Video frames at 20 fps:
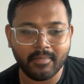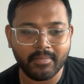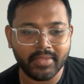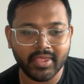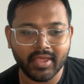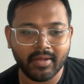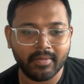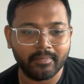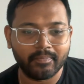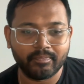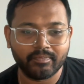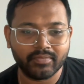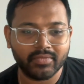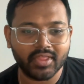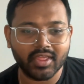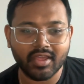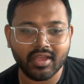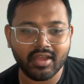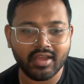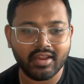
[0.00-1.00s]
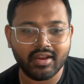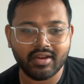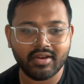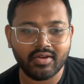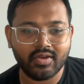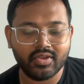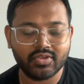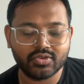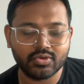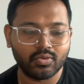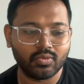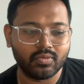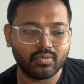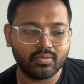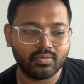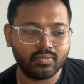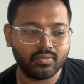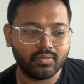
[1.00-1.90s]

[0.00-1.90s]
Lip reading: Yeah. And so